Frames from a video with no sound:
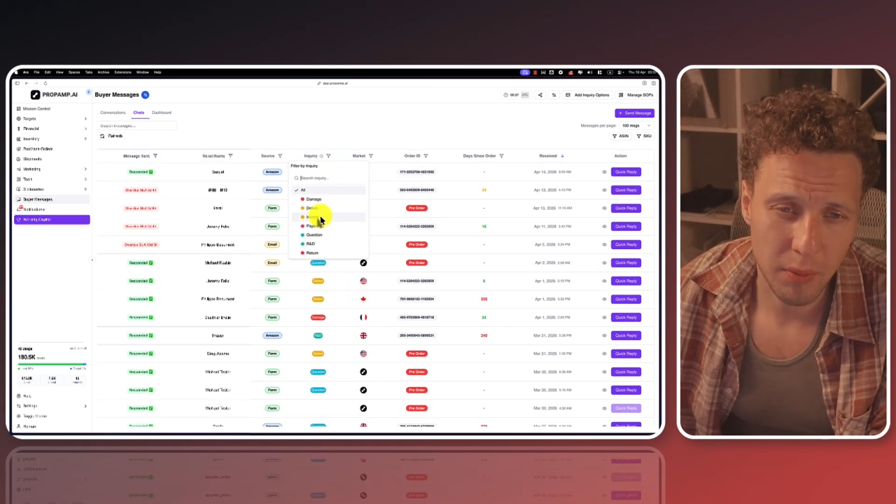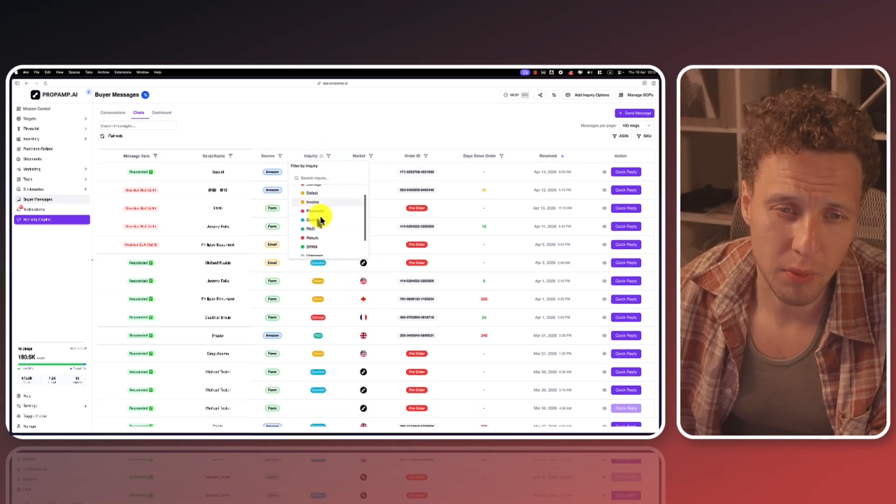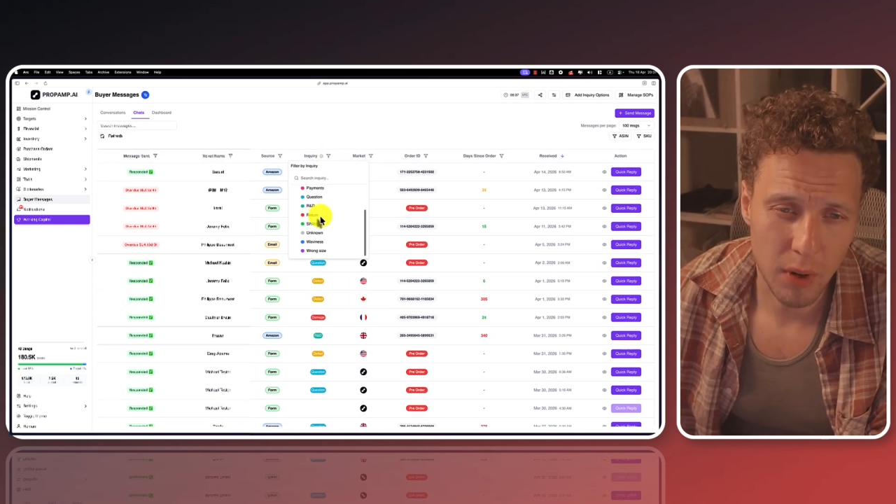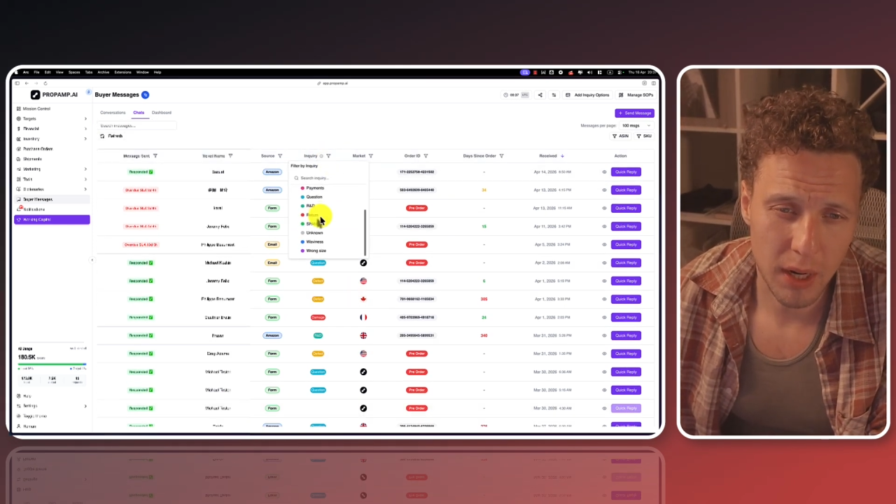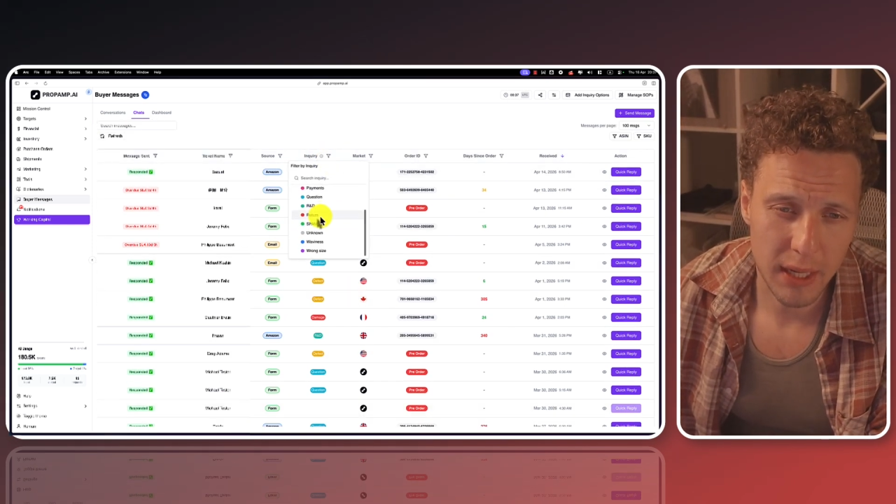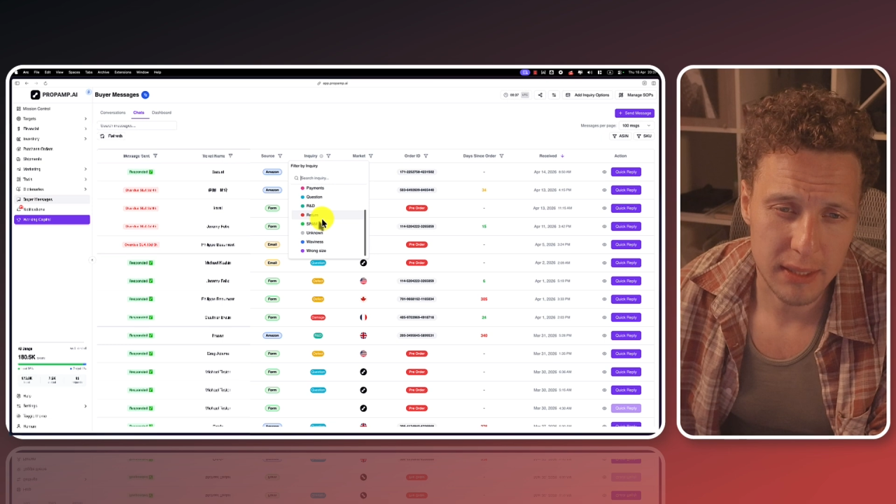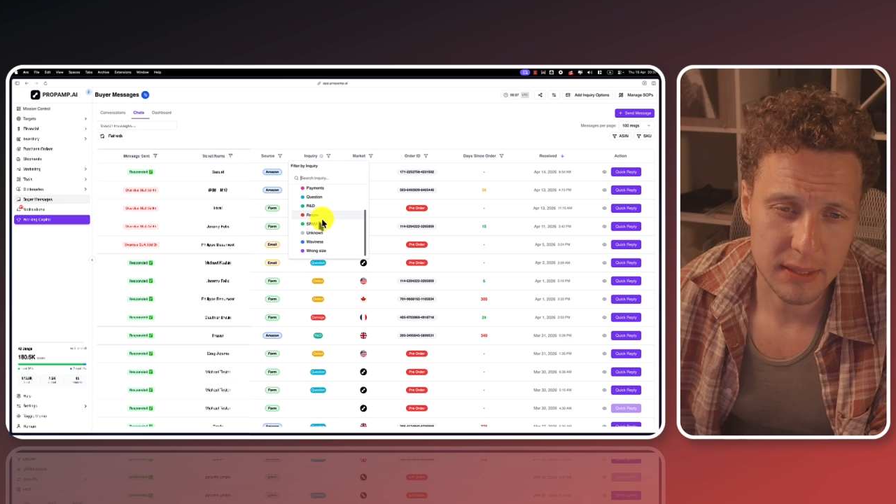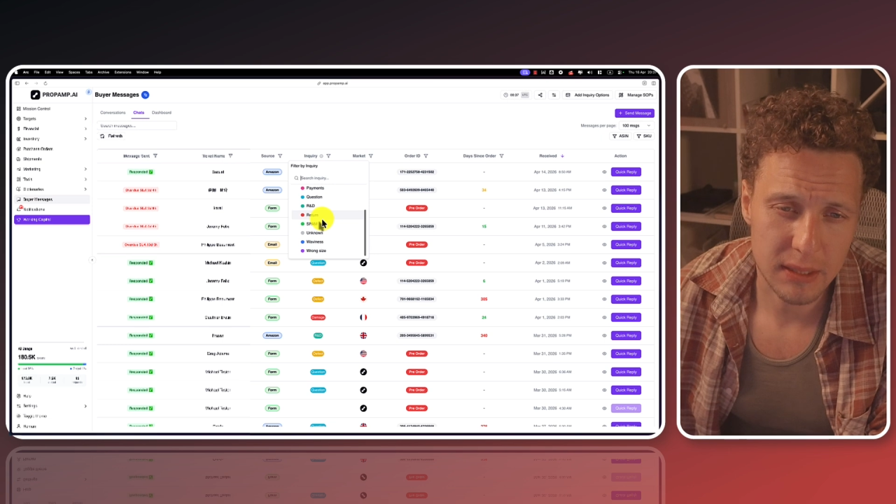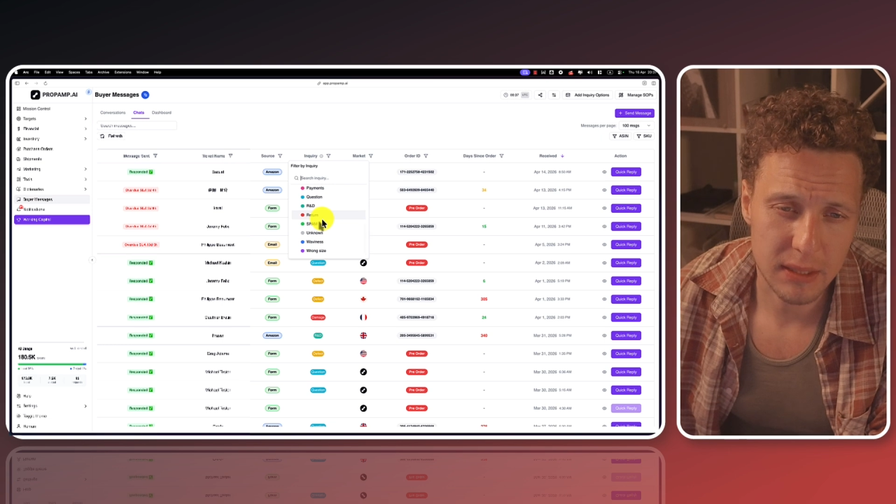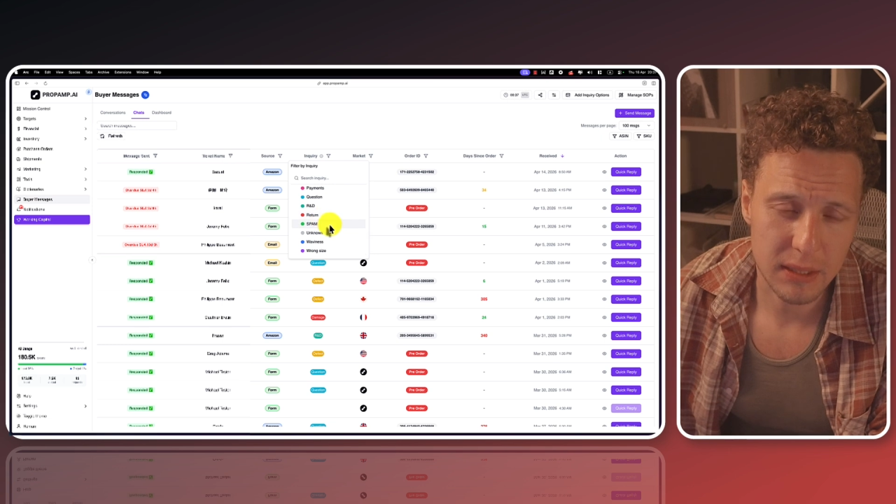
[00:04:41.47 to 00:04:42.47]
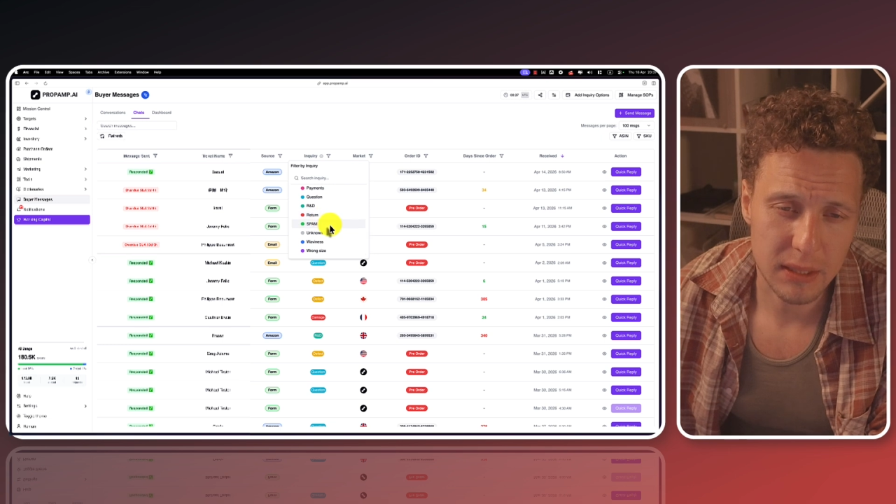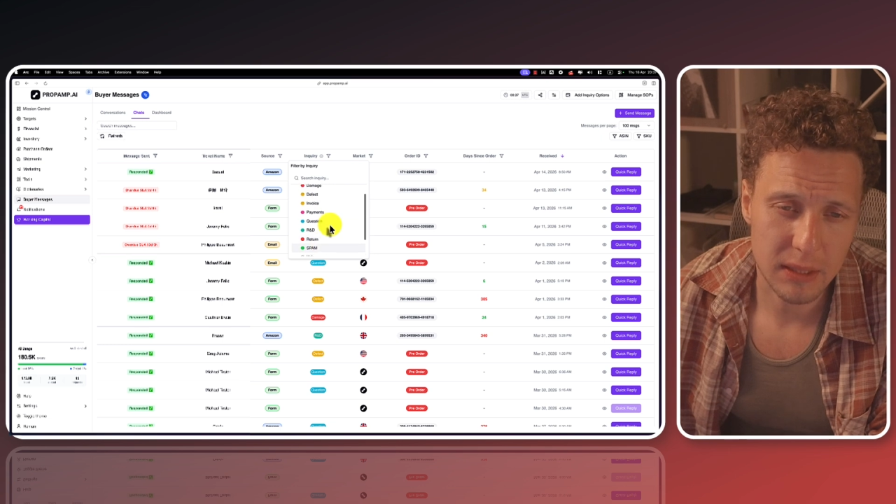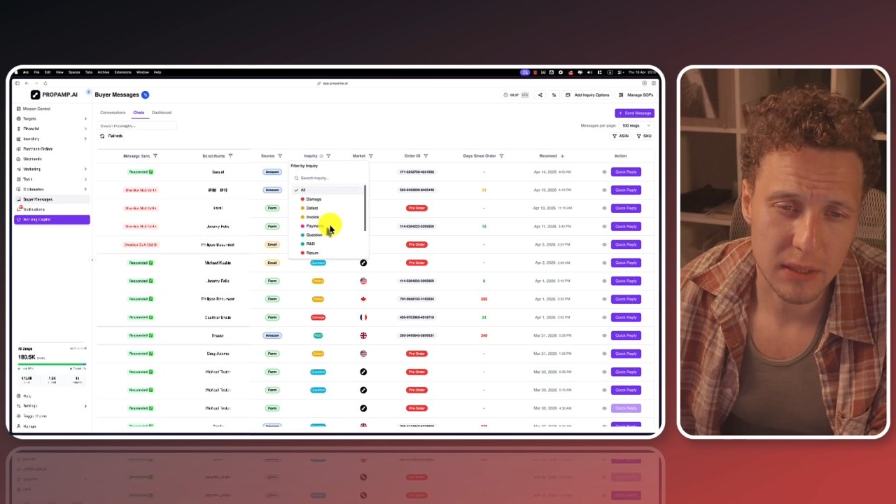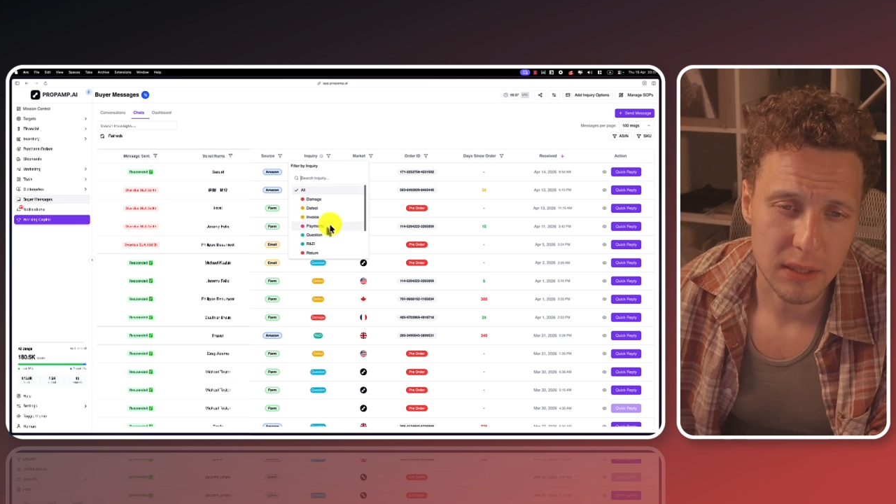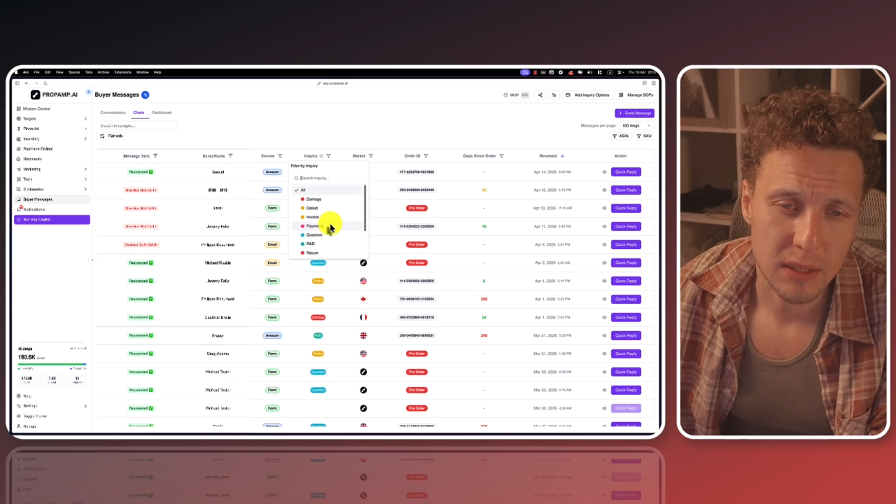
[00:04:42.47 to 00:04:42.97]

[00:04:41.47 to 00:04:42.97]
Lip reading: what is the